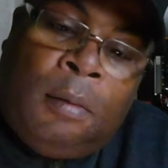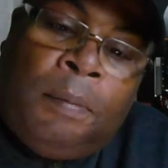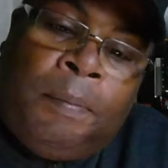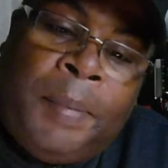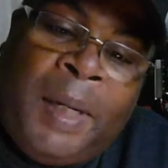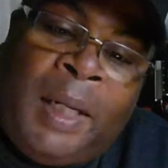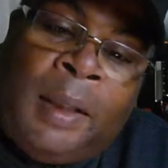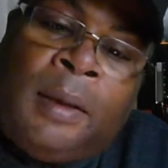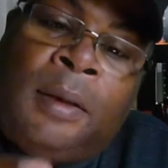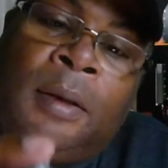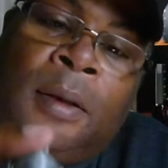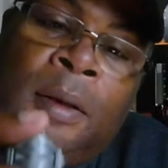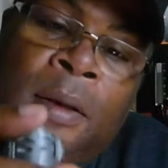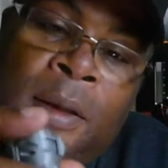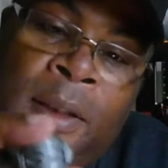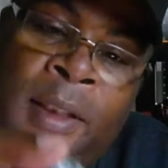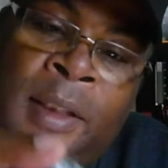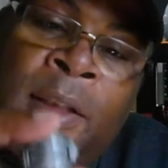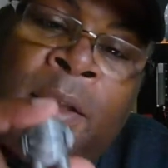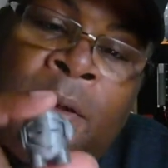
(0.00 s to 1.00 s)
But
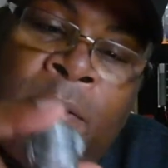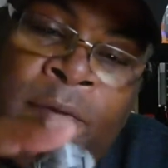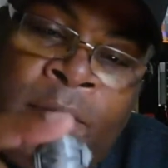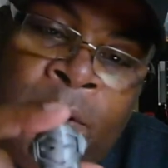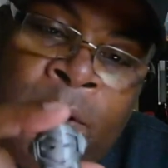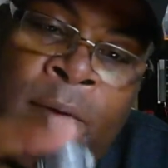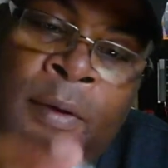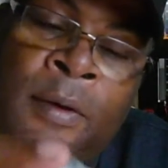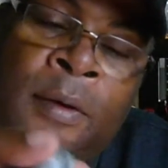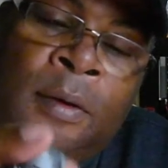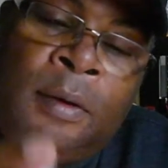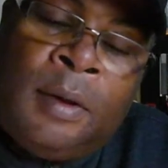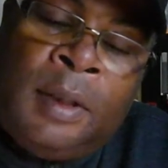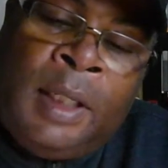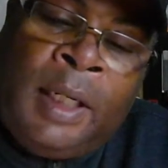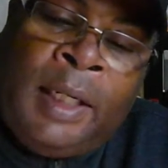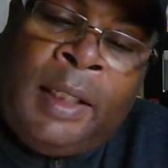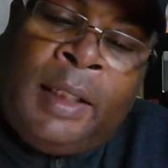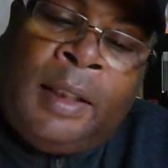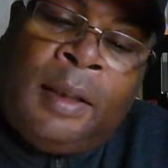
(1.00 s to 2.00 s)
this feels
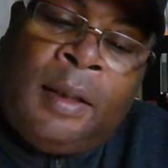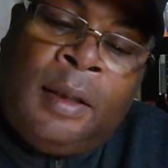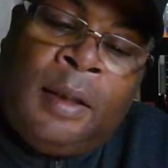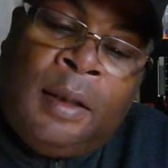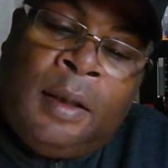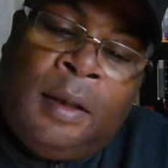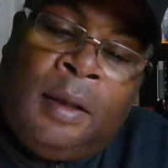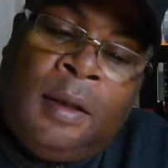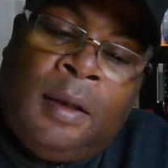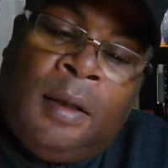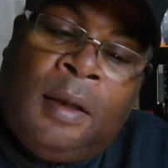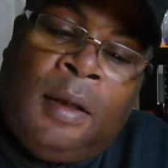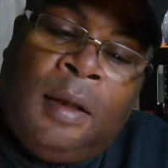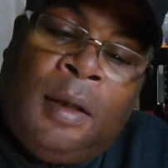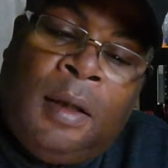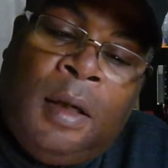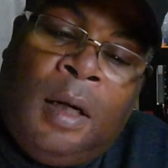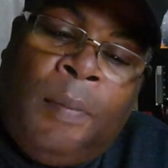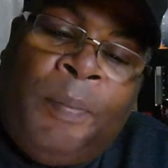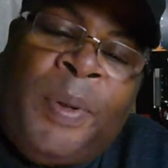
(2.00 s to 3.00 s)
like
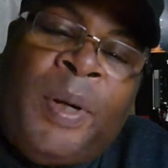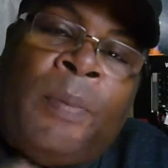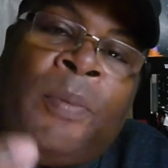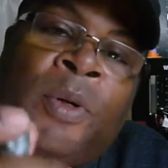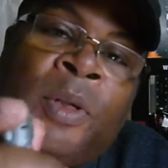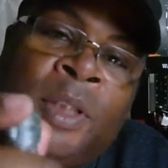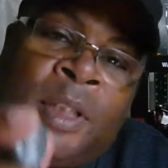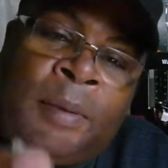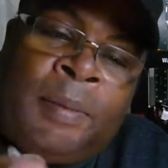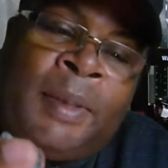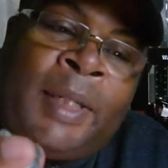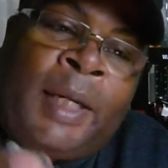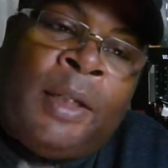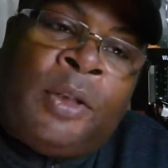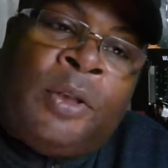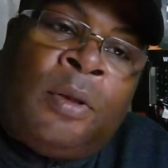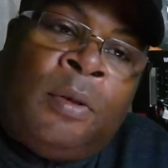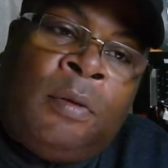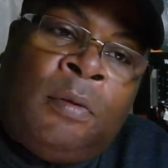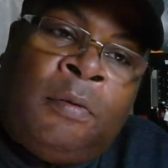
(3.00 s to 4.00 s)
a bit more
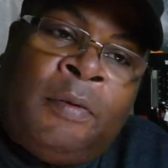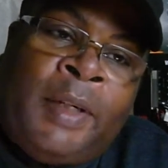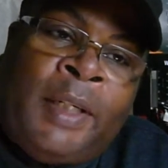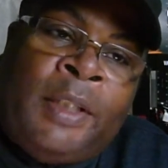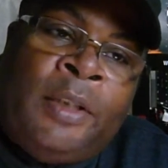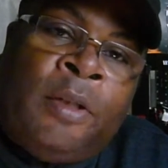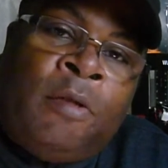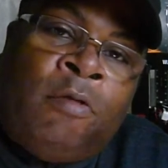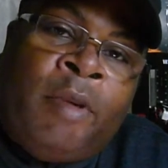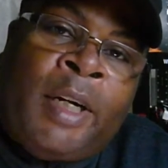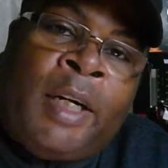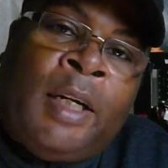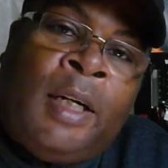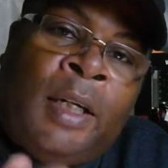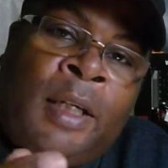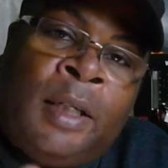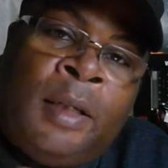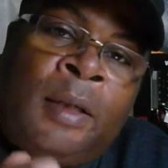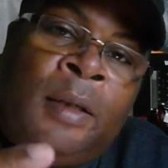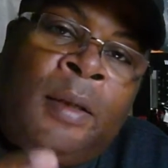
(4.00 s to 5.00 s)
substantial than your
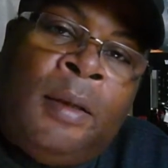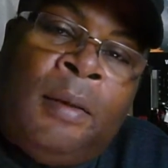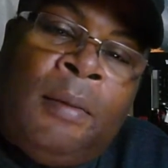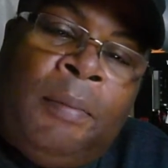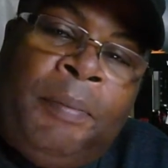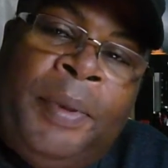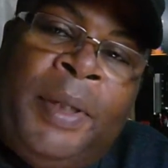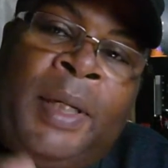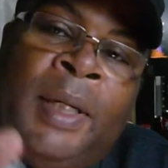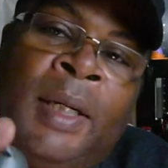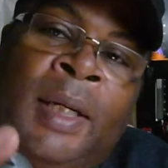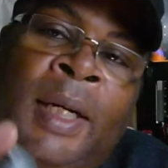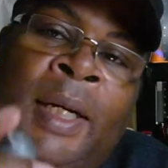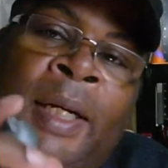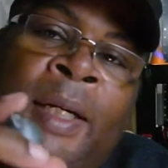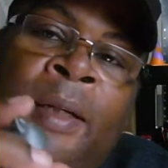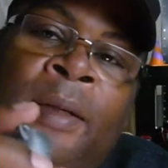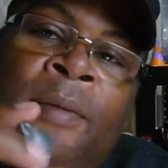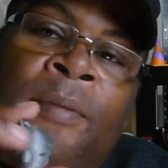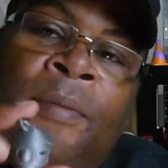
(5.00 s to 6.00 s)
regular
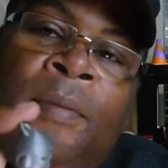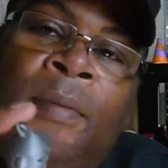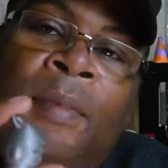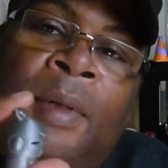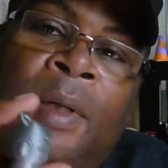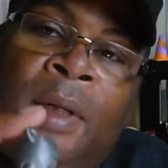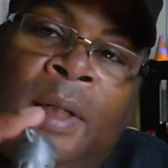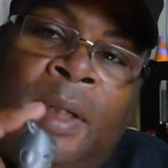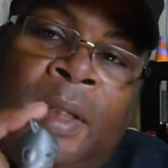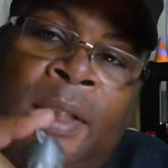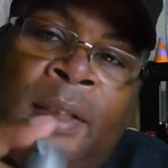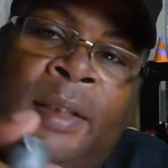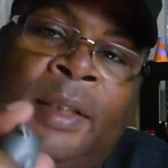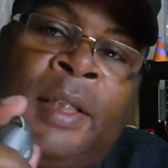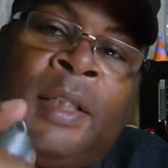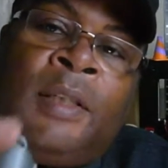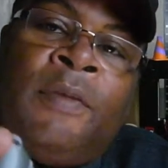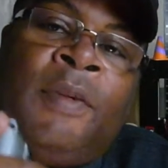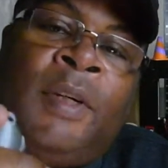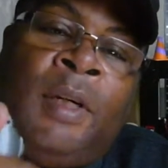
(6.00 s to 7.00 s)
PLA. It
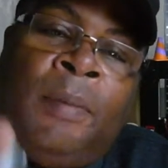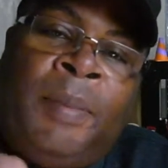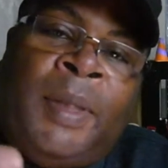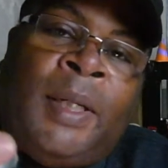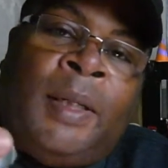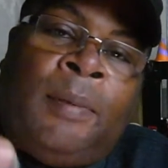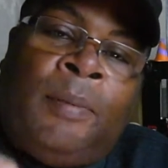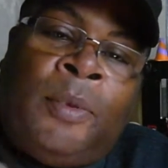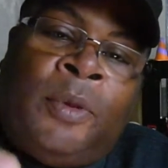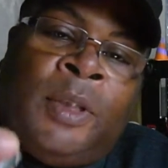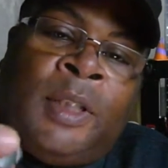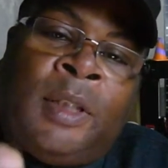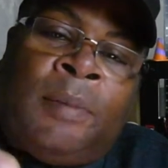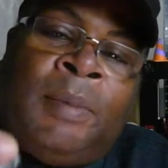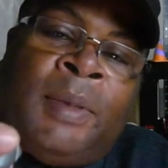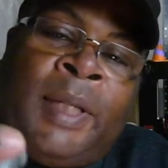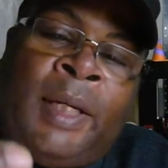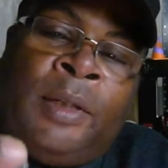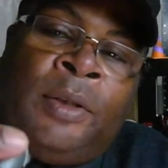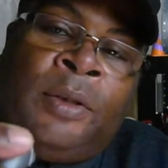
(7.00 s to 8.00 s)
does feel a bit more
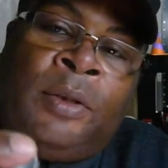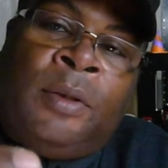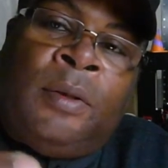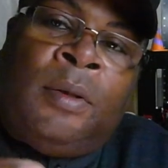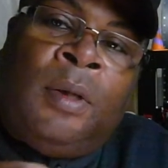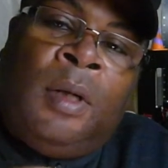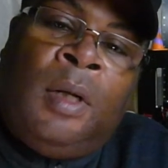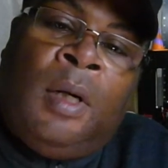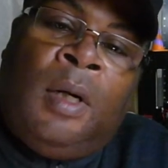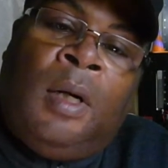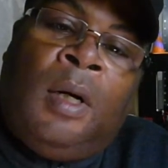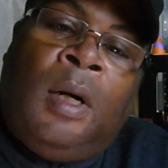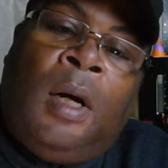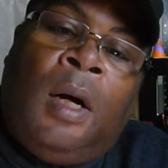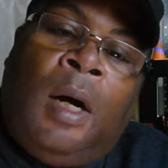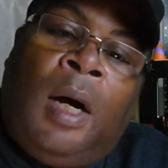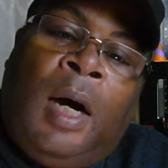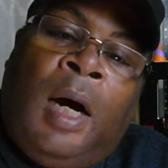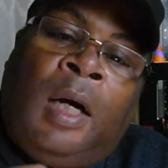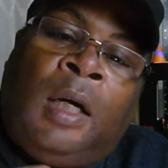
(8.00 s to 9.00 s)
substantial.
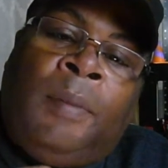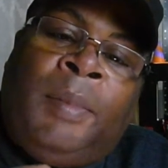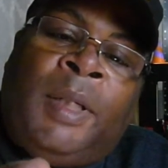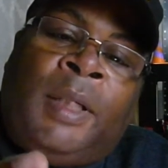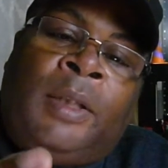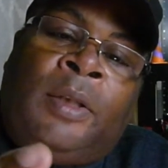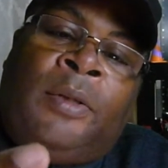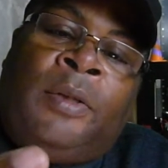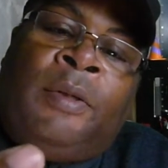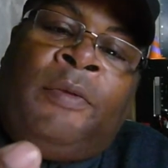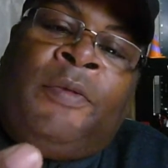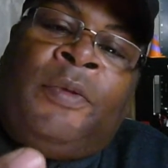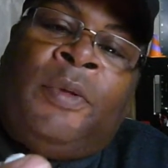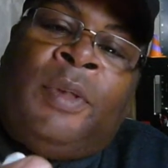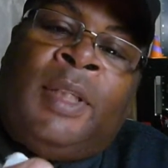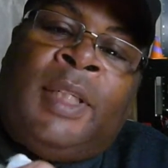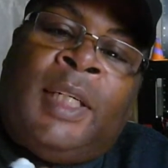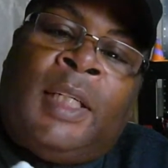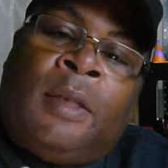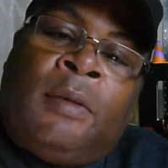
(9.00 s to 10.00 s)
I'm going to be doing a few
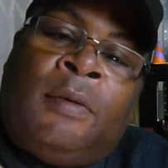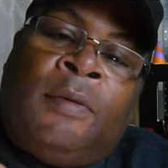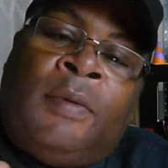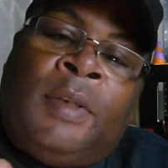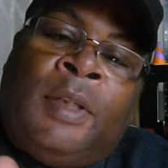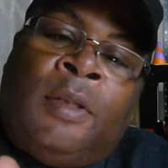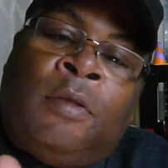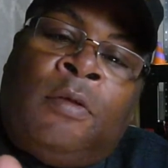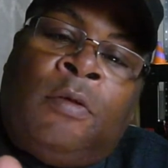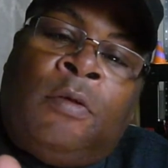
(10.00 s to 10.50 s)
tests with this